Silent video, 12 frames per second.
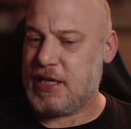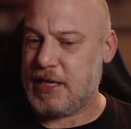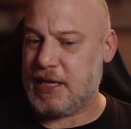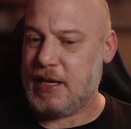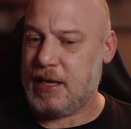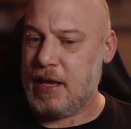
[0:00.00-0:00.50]

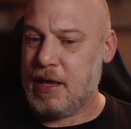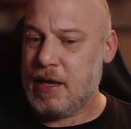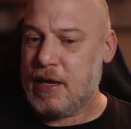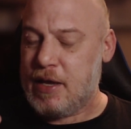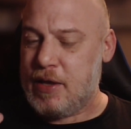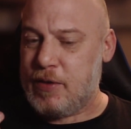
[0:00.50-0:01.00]
here
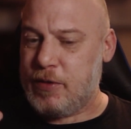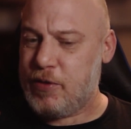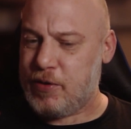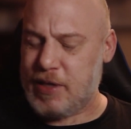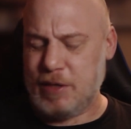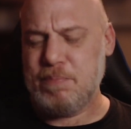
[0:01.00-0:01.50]

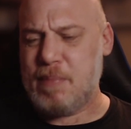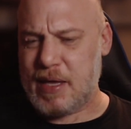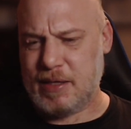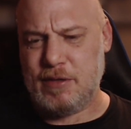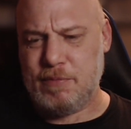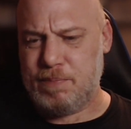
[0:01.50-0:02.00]
that he
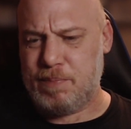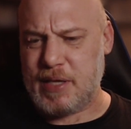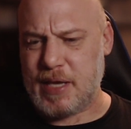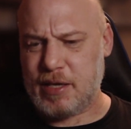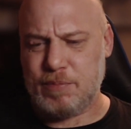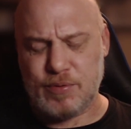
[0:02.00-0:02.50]
may
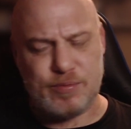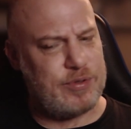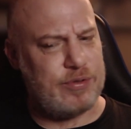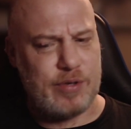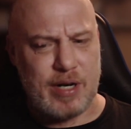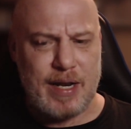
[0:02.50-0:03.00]
be able
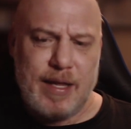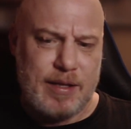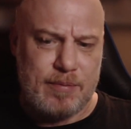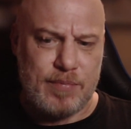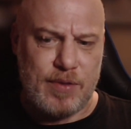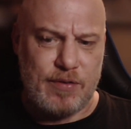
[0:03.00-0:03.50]
to
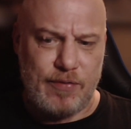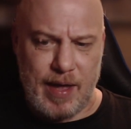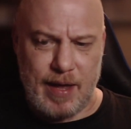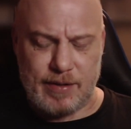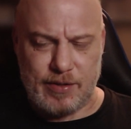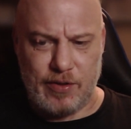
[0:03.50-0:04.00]
claim the
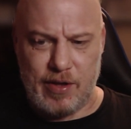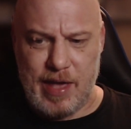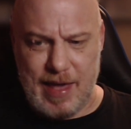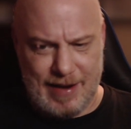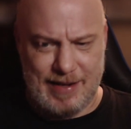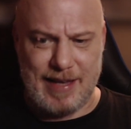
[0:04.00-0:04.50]
fact that
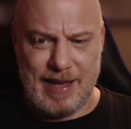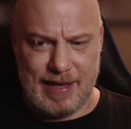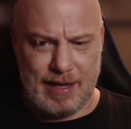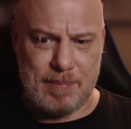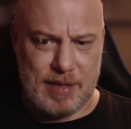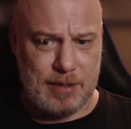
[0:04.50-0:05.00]
any
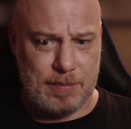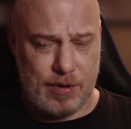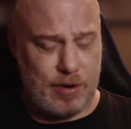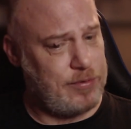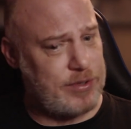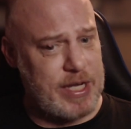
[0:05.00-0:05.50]
AMD
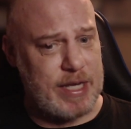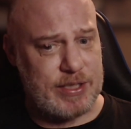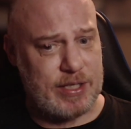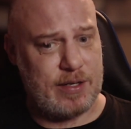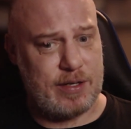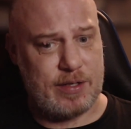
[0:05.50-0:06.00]

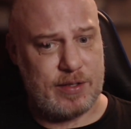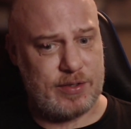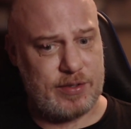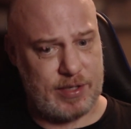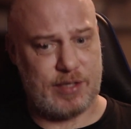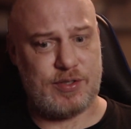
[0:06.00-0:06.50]
processor
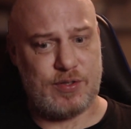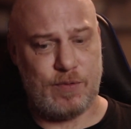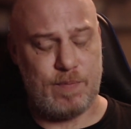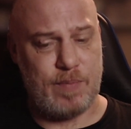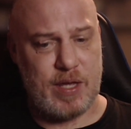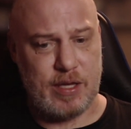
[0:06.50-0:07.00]

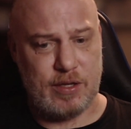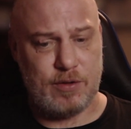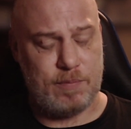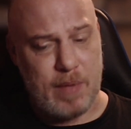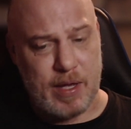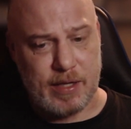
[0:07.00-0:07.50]
system he
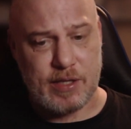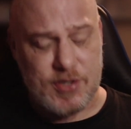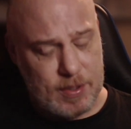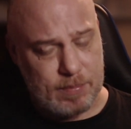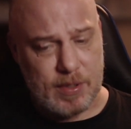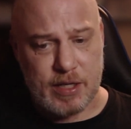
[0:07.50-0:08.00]
could make a
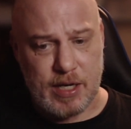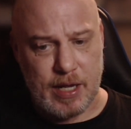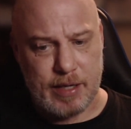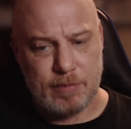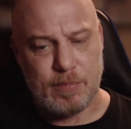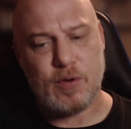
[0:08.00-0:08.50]
similar
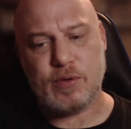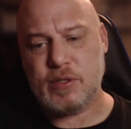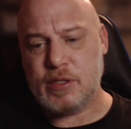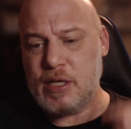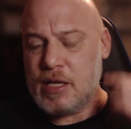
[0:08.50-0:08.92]
claim on.